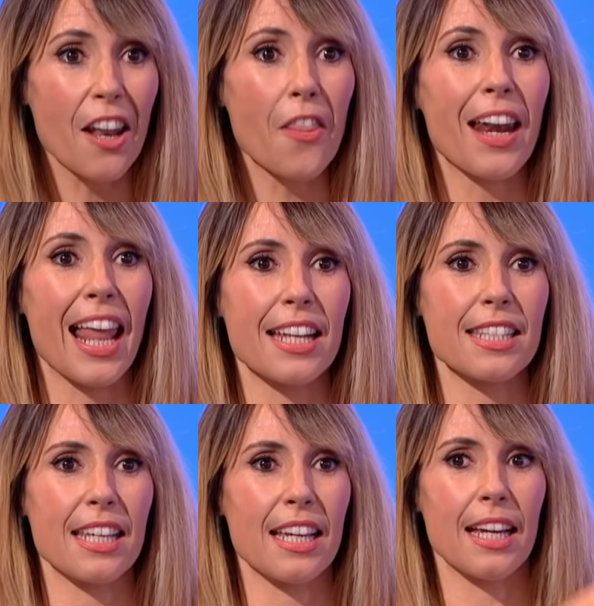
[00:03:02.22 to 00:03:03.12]
on the
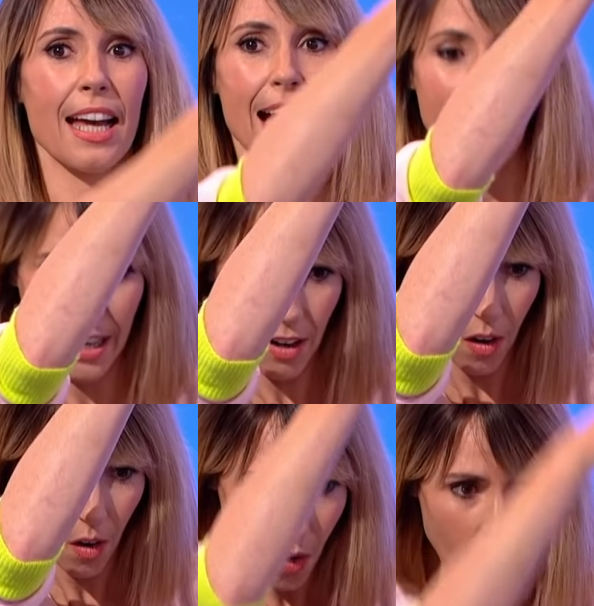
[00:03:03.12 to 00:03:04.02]
letter and
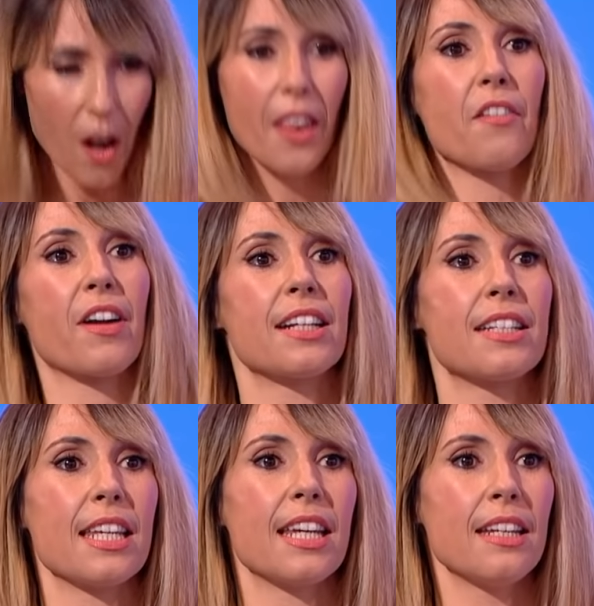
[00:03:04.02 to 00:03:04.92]
all the
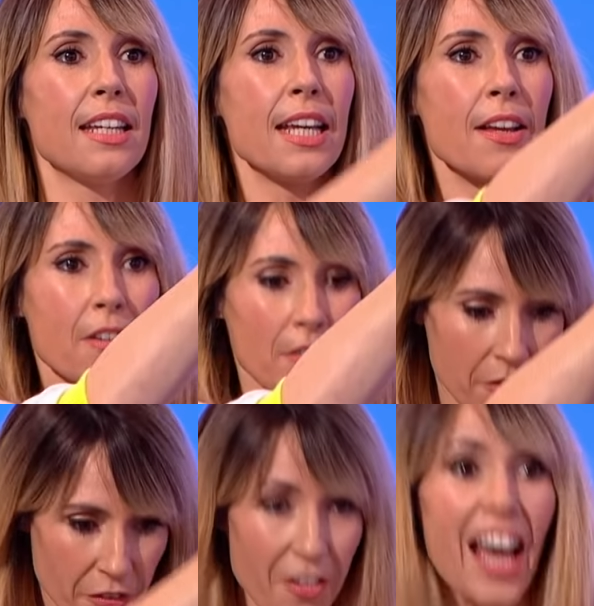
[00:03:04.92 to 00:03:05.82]
writing
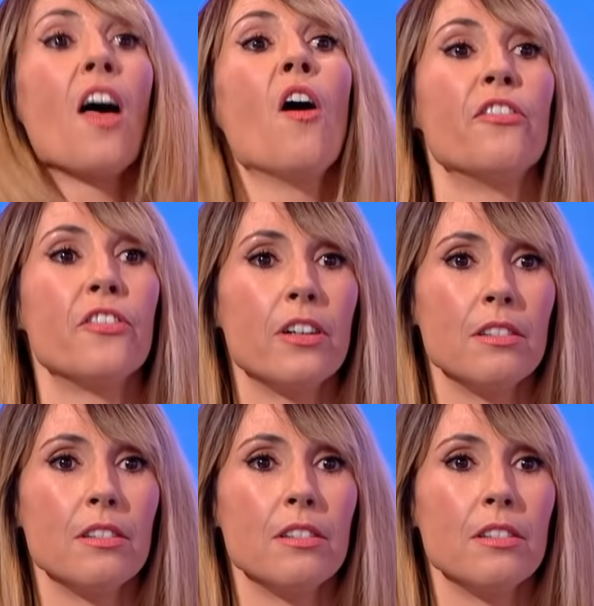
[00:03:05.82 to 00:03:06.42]
fell off.